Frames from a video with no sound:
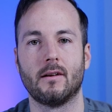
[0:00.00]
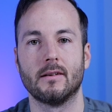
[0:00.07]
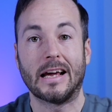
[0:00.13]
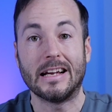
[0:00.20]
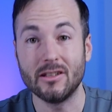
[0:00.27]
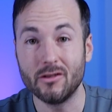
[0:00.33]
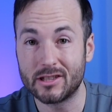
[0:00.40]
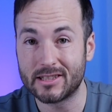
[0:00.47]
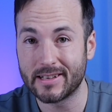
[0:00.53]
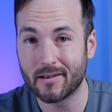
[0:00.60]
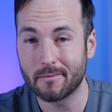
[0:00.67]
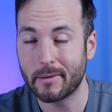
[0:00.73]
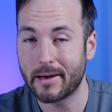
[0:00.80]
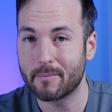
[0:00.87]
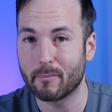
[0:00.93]
Can you still
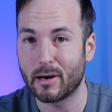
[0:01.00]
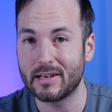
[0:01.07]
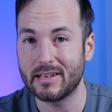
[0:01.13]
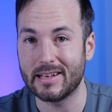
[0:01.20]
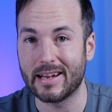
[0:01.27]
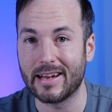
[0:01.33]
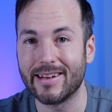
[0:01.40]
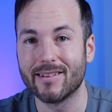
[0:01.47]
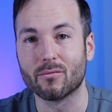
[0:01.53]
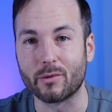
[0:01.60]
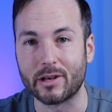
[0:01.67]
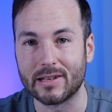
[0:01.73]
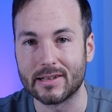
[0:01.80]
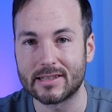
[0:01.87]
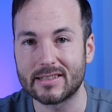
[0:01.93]
make money in
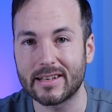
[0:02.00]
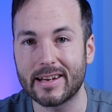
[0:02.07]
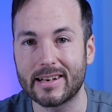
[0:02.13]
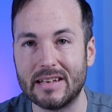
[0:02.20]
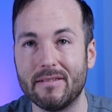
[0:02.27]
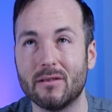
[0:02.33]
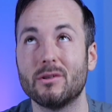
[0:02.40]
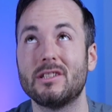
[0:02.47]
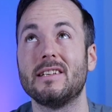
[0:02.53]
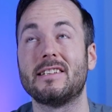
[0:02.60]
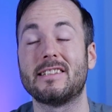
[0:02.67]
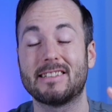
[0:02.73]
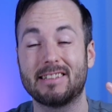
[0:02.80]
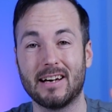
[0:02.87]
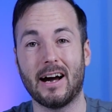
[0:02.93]
real estate even with these
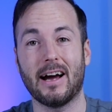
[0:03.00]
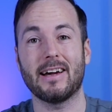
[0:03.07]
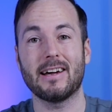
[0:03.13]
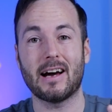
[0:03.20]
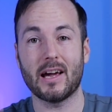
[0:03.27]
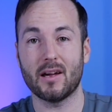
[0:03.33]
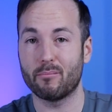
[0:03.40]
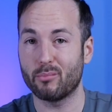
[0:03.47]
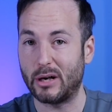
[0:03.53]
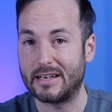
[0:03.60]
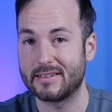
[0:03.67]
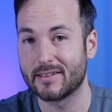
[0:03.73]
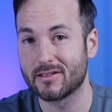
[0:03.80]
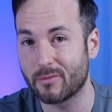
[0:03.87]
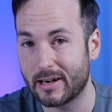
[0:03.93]
sky high
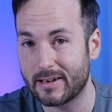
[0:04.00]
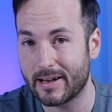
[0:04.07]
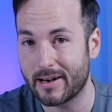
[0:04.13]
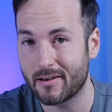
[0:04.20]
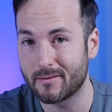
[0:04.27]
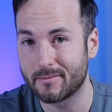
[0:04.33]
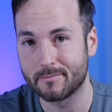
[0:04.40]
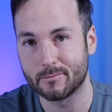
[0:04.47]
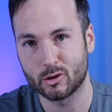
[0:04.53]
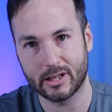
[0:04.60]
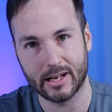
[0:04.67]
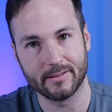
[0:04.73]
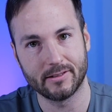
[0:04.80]
prices right now? Stay